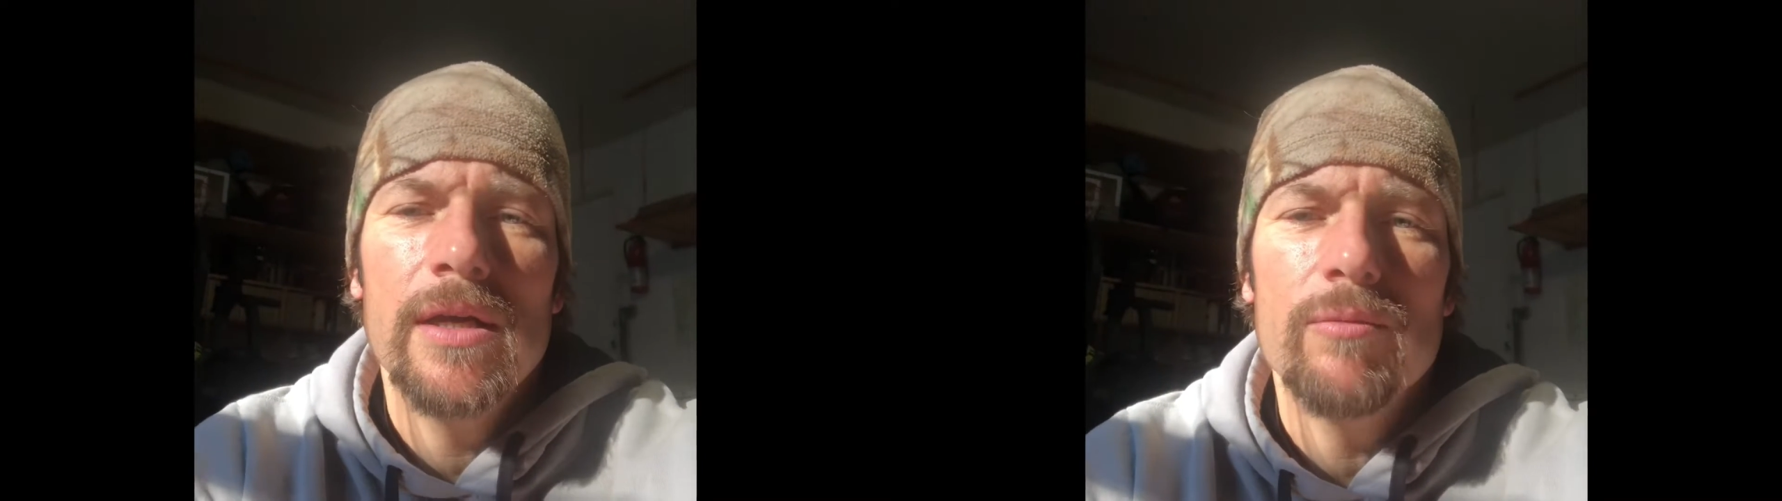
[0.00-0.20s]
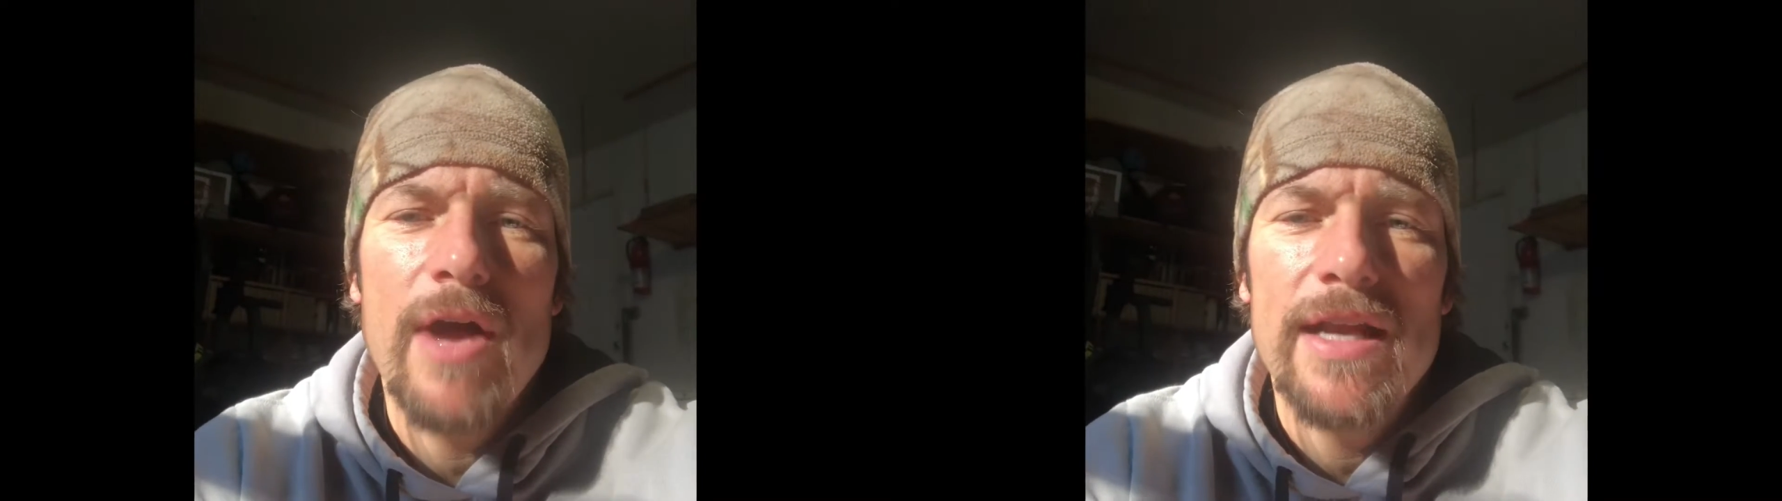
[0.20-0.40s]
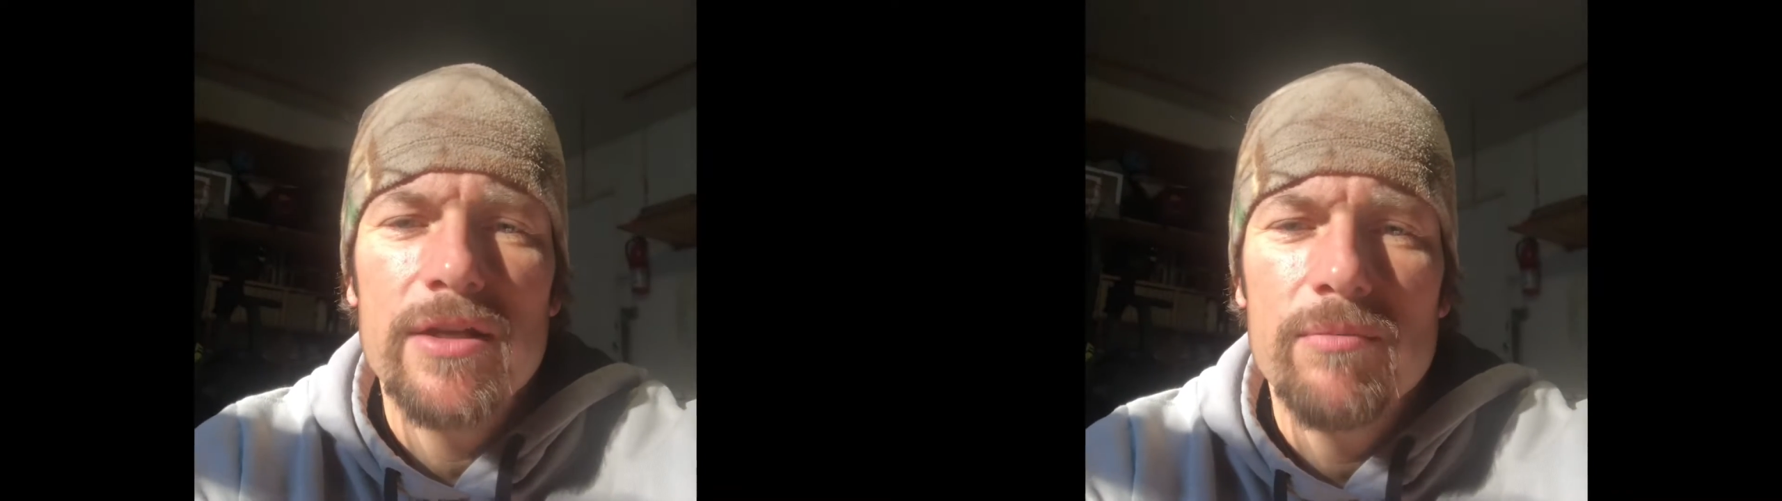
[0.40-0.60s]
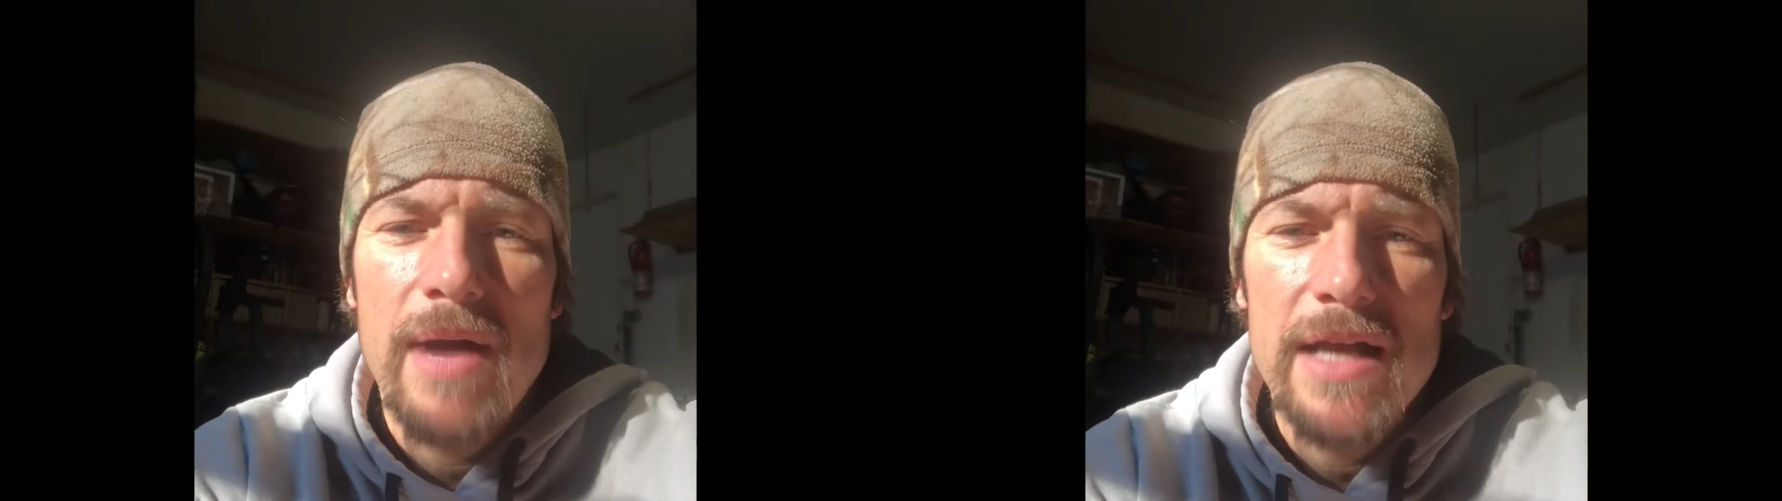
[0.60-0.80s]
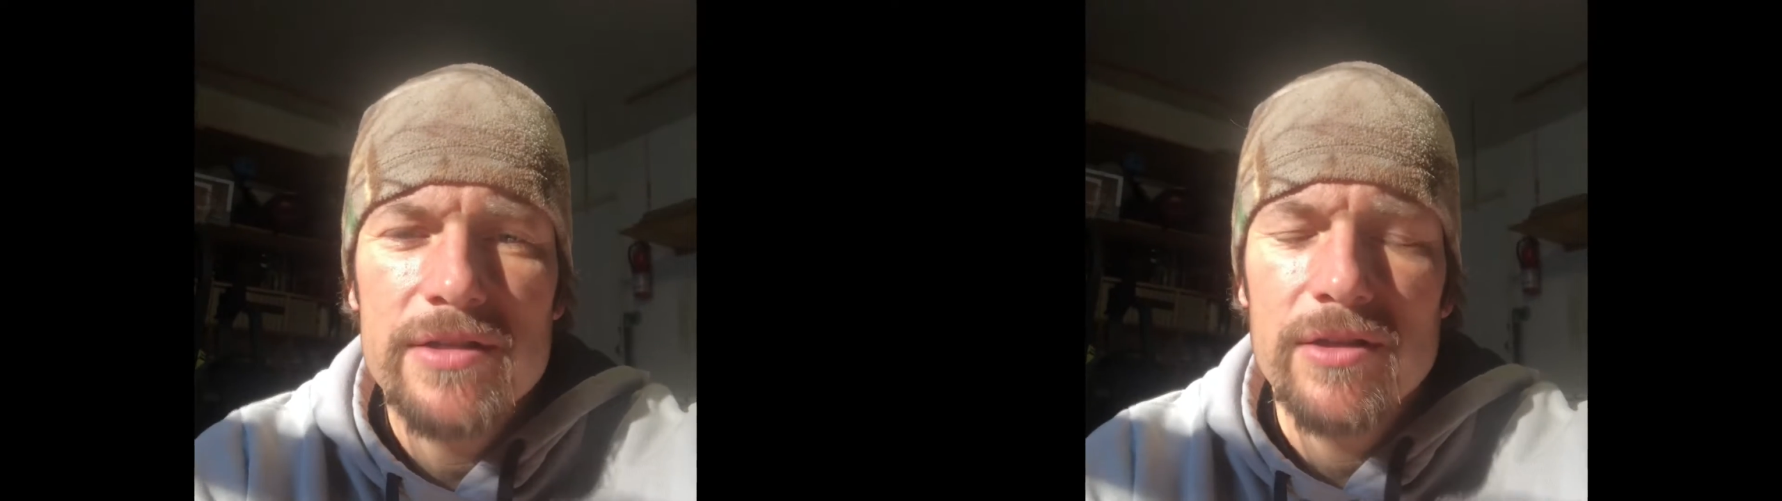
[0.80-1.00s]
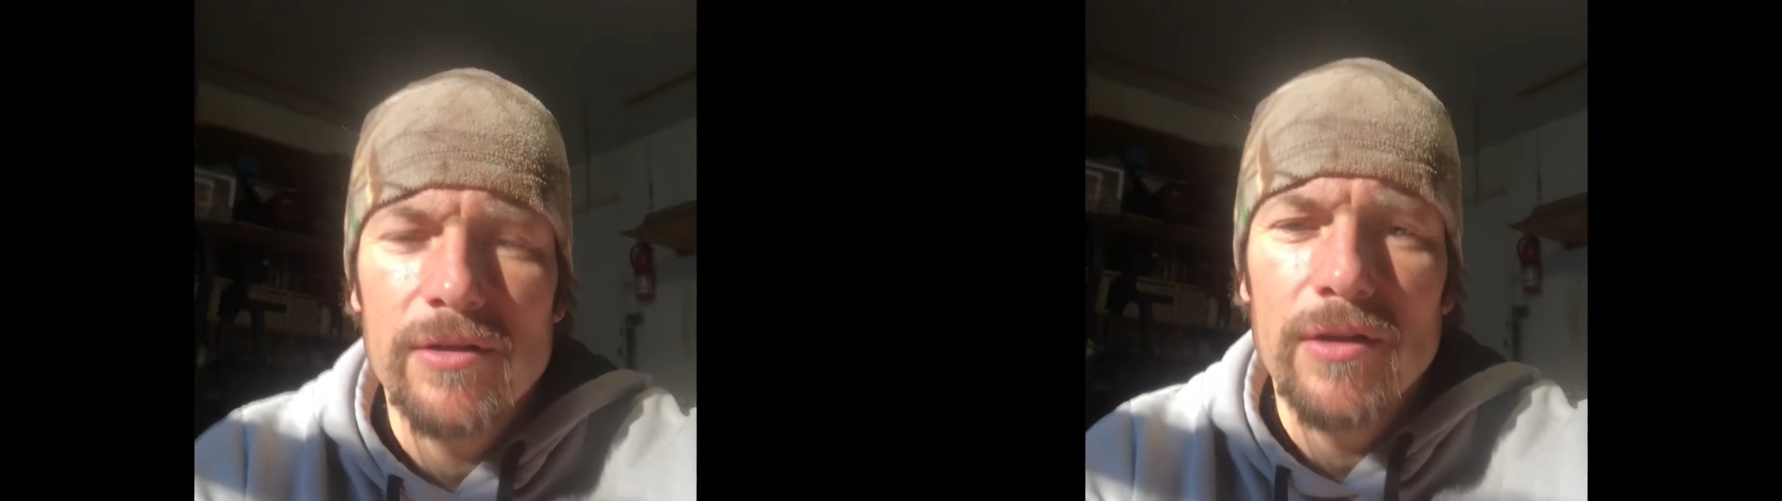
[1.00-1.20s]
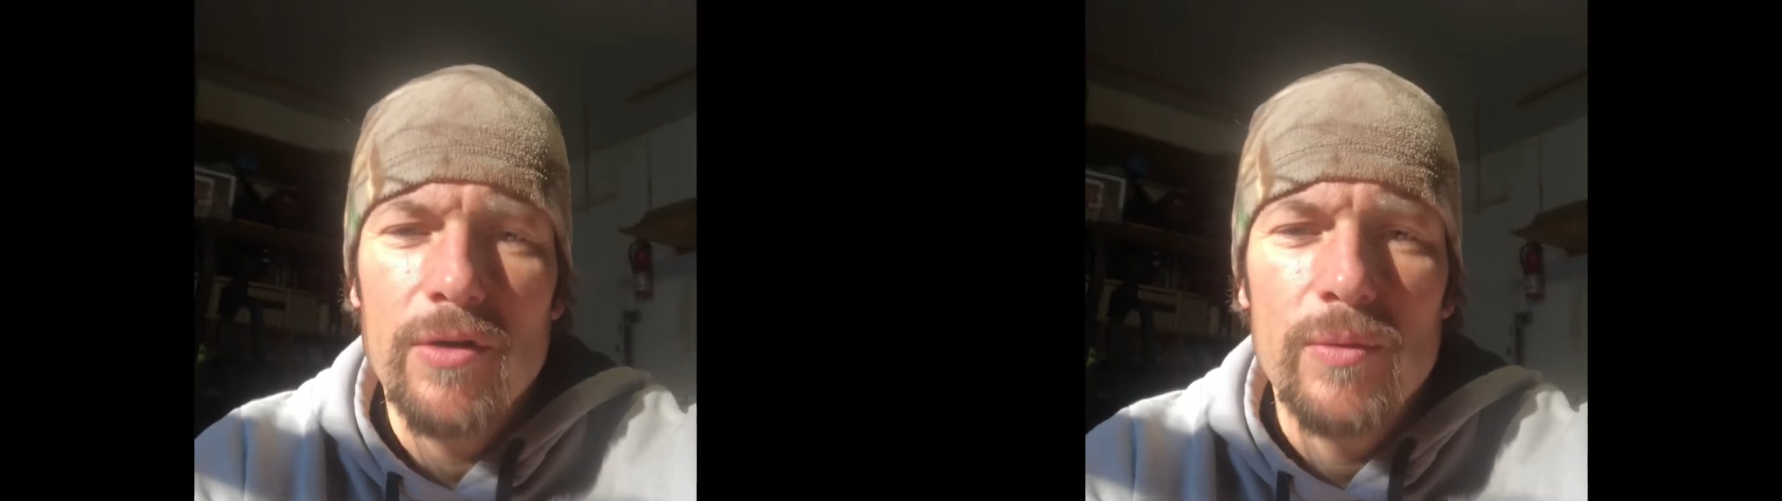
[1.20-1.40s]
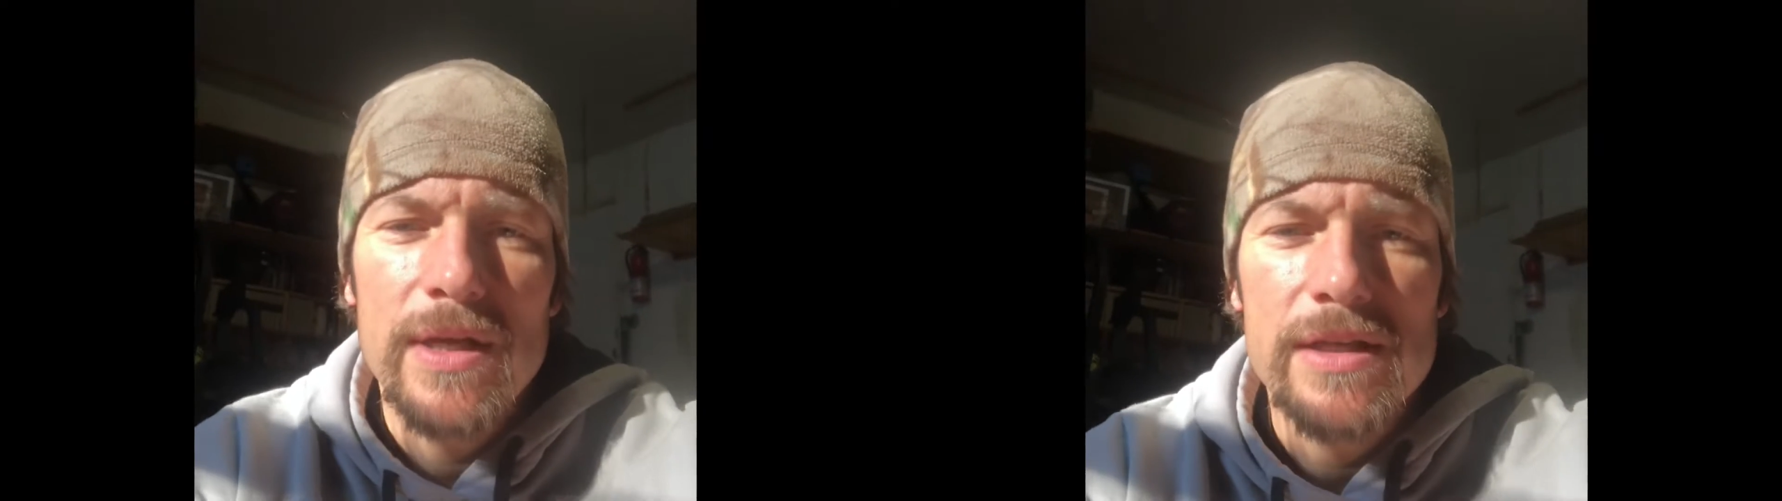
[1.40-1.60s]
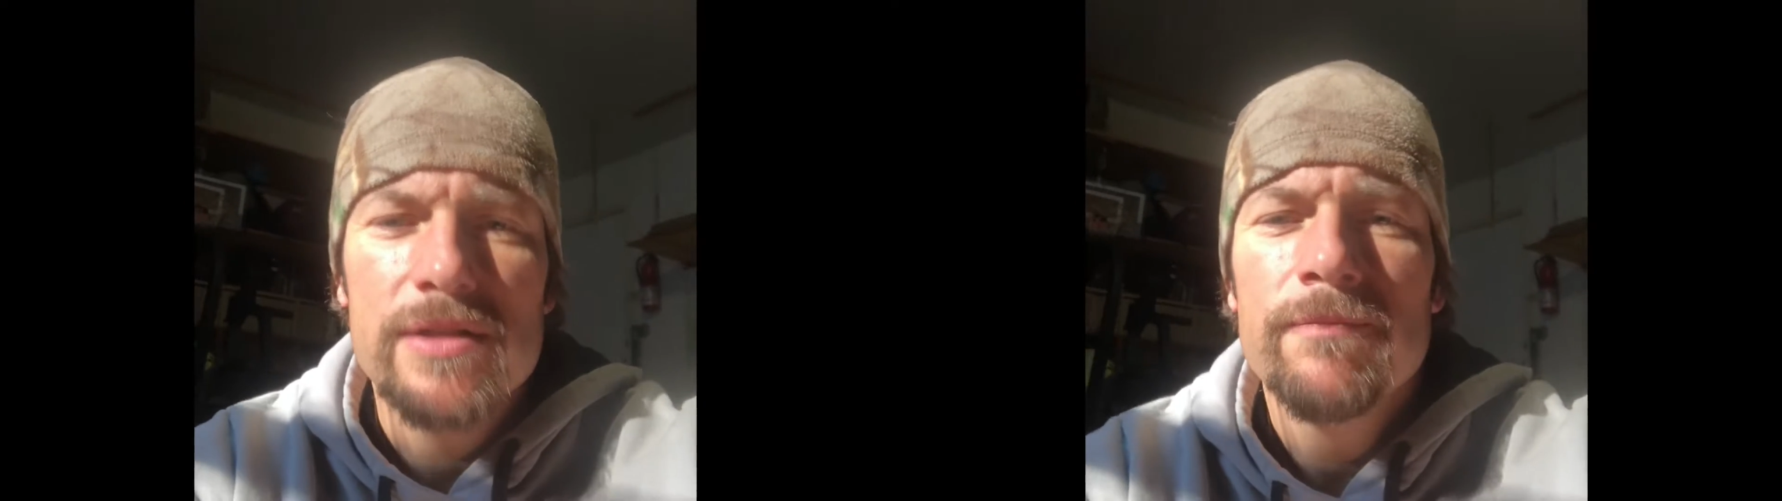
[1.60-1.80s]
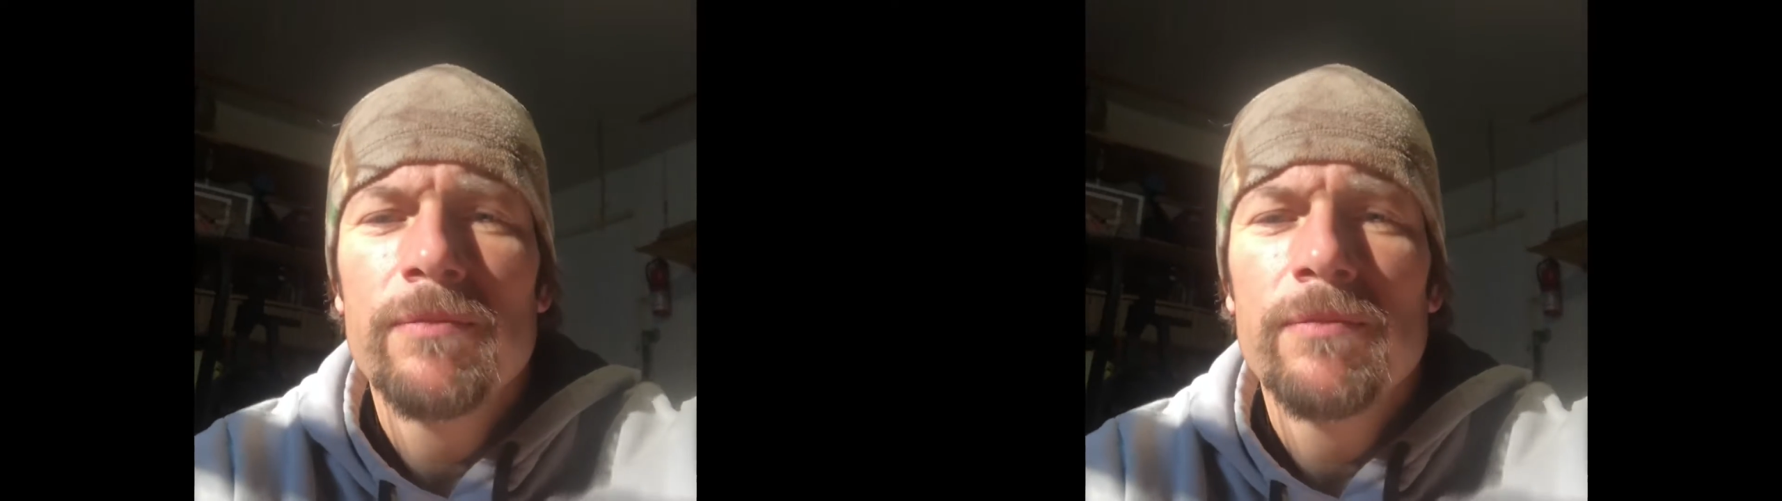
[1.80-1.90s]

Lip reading: riding your bicycle long ways.